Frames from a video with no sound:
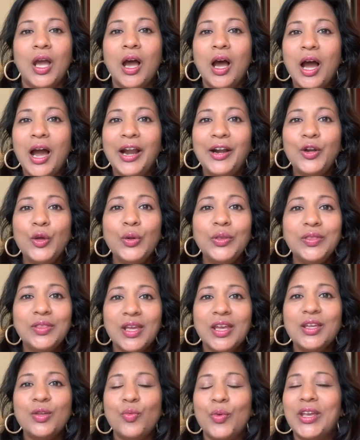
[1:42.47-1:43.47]
I don't
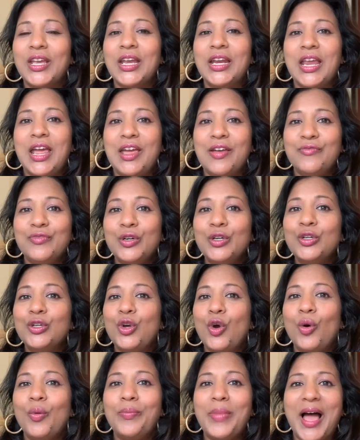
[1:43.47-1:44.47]
think we can ever
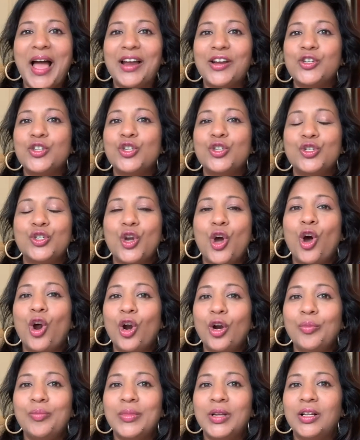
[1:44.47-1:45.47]
go back to
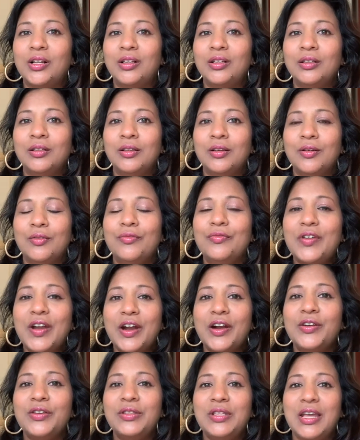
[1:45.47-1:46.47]
normal
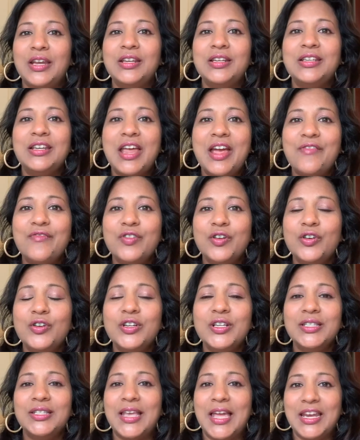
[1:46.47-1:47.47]
where there never
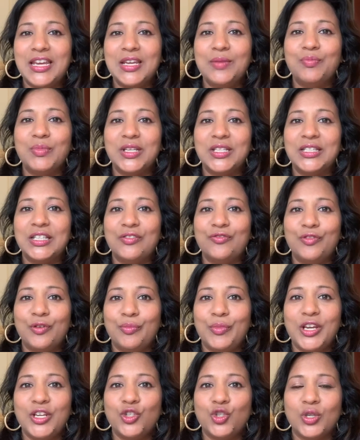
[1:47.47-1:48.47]
is any
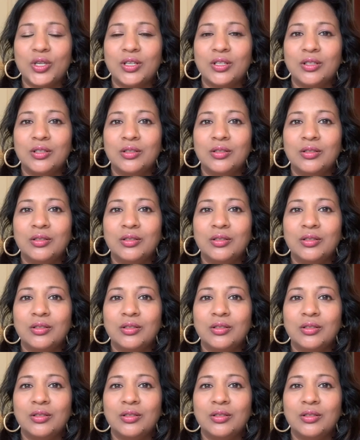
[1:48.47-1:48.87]
misinformation.